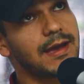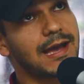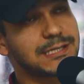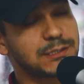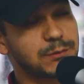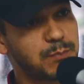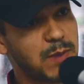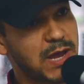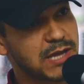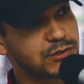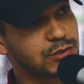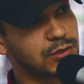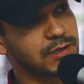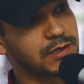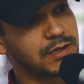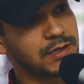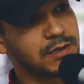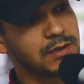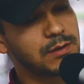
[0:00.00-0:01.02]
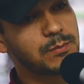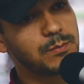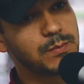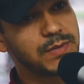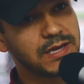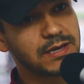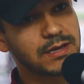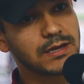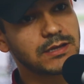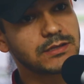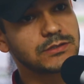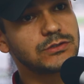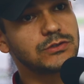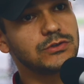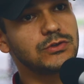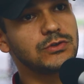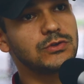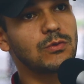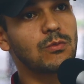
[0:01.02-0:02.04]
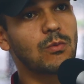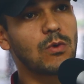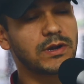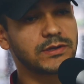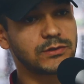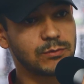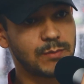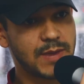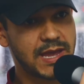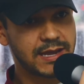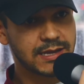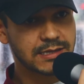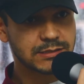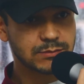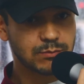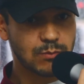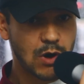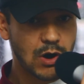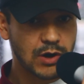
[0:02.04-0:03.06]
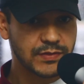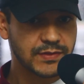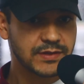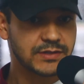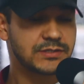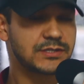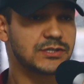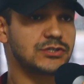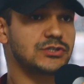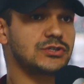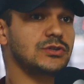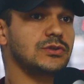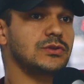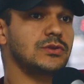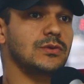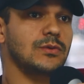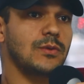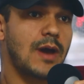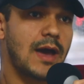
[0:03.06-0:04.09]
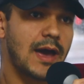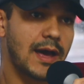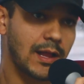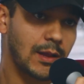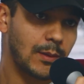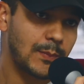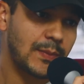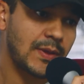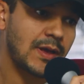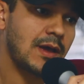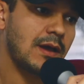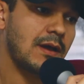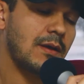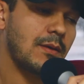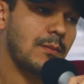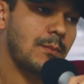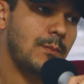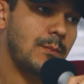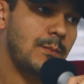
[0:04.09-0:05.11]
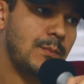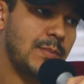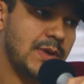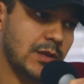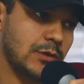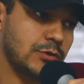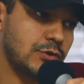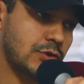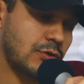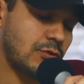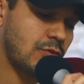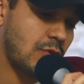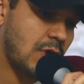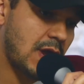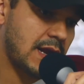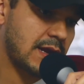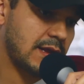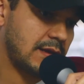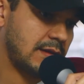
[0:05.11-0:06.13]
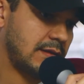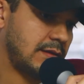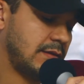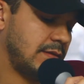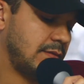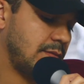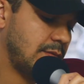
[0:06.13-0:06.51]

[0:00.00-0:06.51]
especially because you want to make a smart decision to help build your credit.